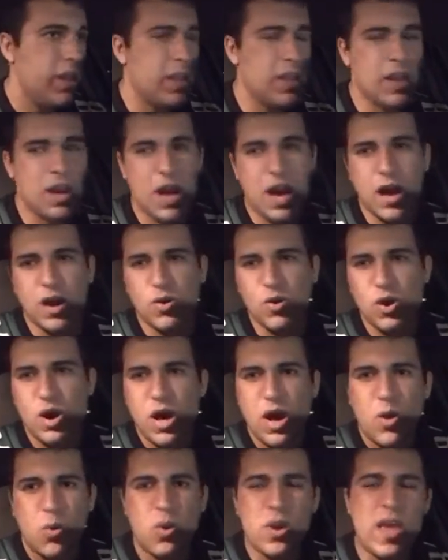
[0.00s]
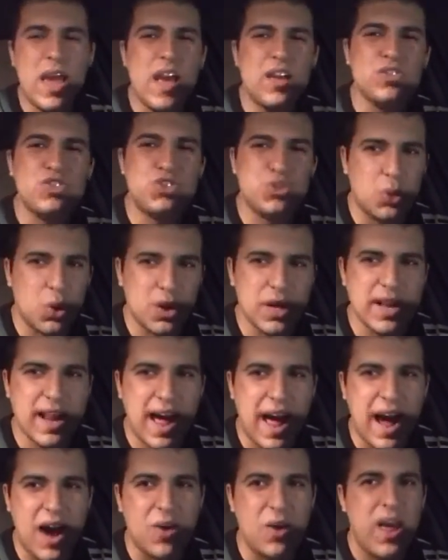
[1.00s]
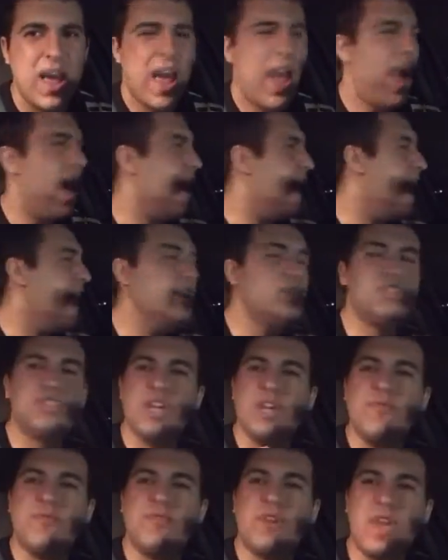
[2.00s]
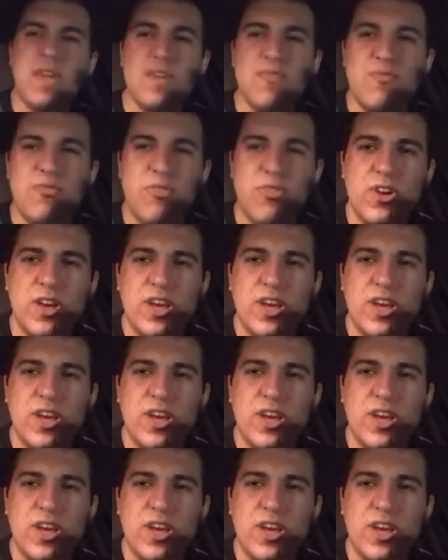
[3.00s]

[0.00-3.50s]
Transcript: You know, we held Jordan Howard. And hey, Chief Keef.